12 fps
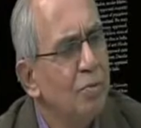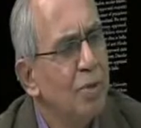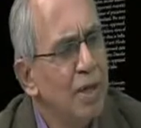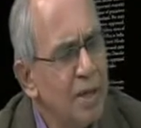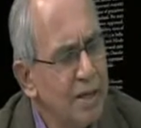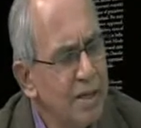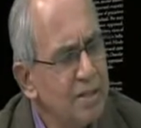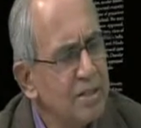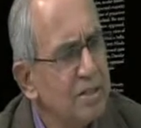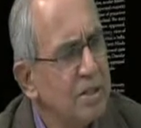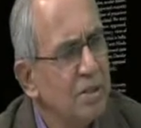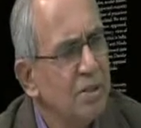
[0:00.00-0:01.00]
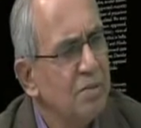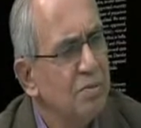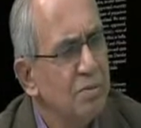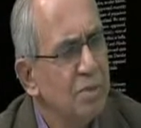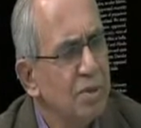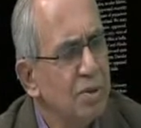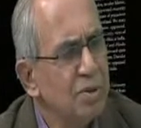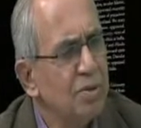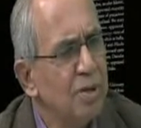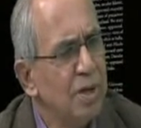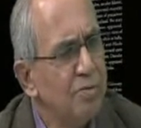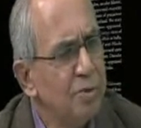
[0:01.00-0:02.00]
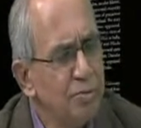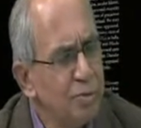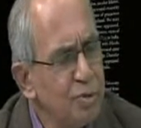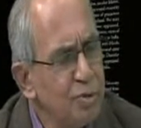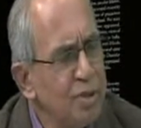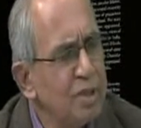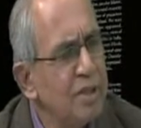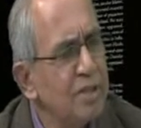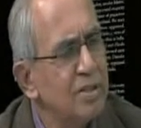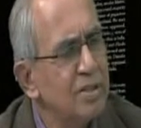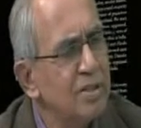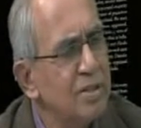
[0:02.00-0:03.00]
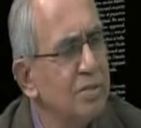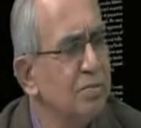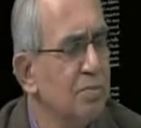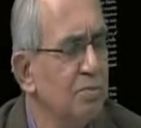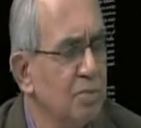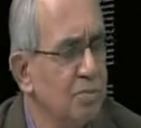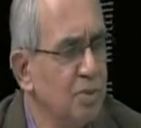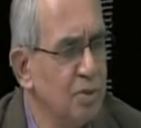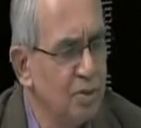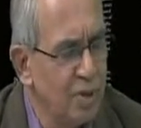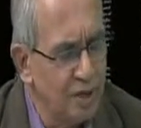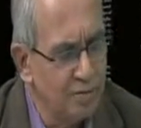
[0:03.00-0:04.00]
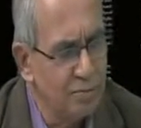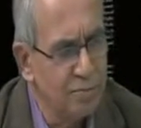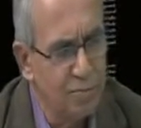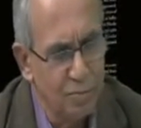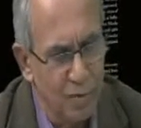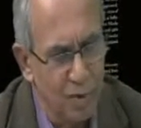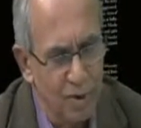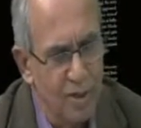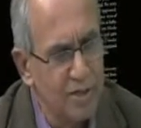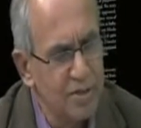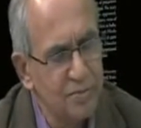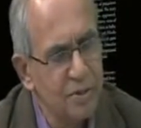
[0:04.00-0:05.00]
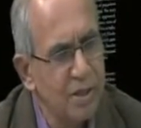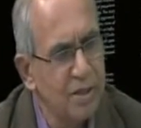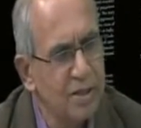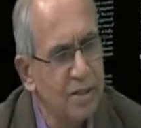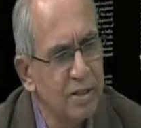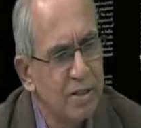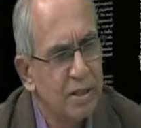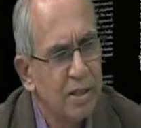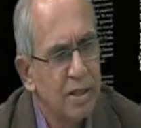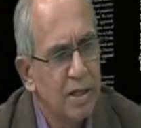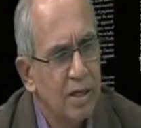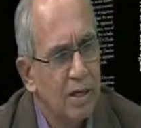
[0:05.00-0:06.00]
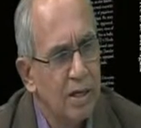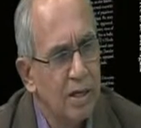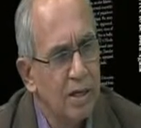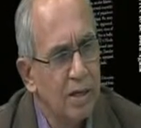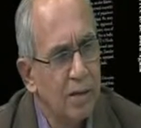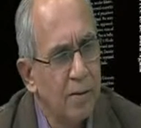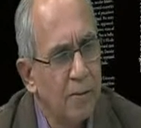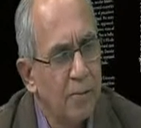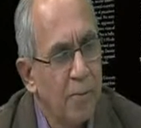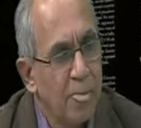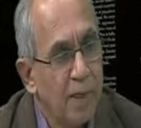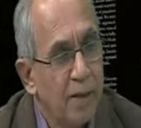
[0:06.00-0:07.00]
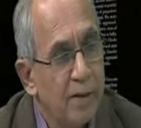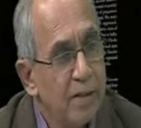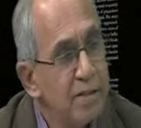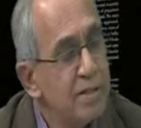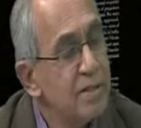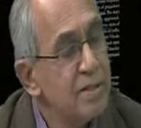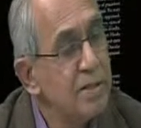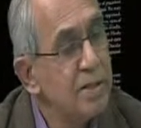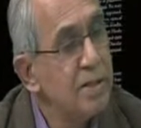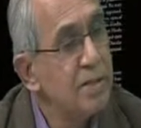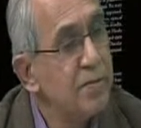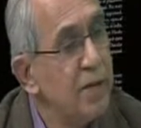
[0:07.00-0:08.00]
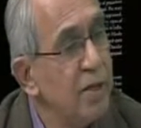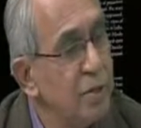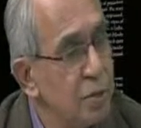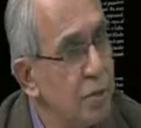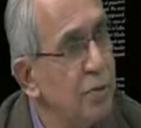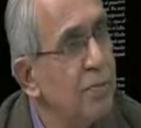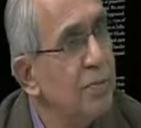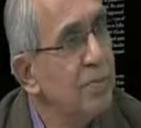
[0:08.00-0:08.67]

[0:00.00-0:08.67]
killings, you know, every few years you have all kinds of killings. This is very true,